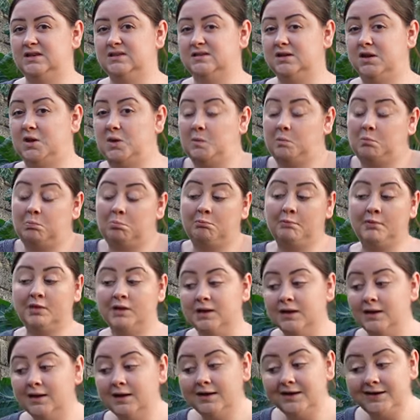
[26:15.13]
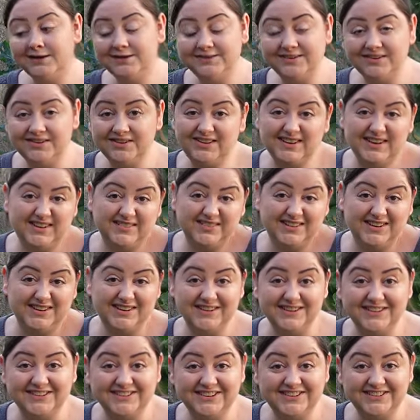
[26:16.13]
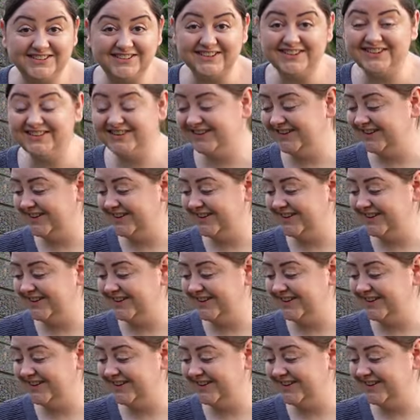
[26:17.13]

So I don't know. You live and you learn, don't you?